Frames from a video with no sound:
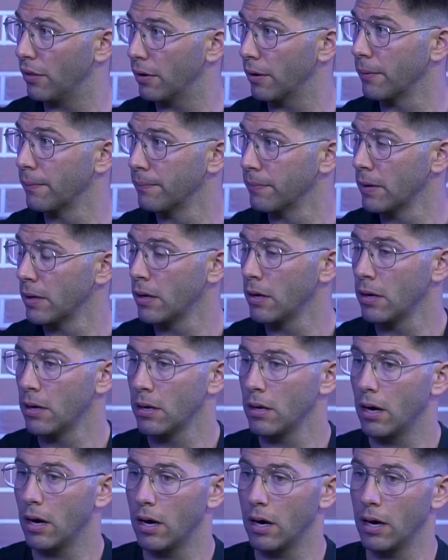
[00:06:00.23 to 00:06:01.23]
Yeah.
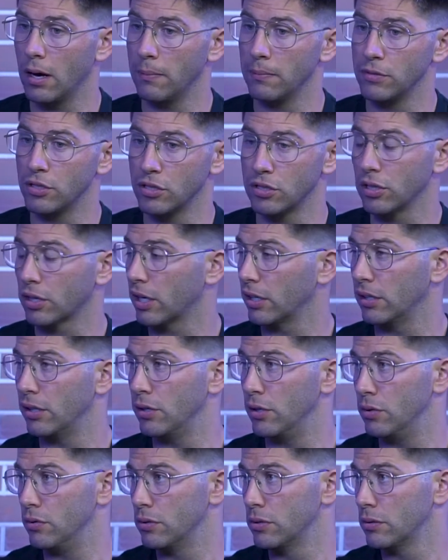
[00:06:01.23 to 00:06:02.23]
Just look on the
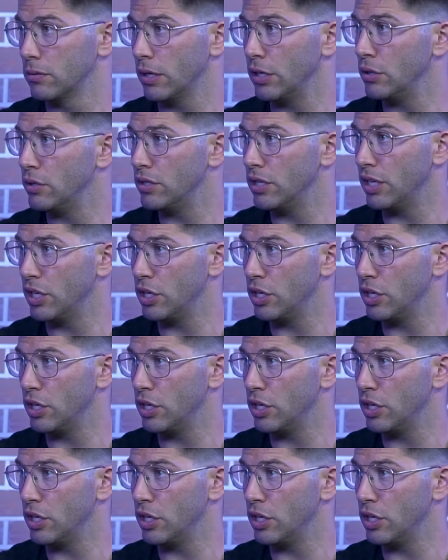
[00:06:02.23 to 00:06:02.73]
news and you see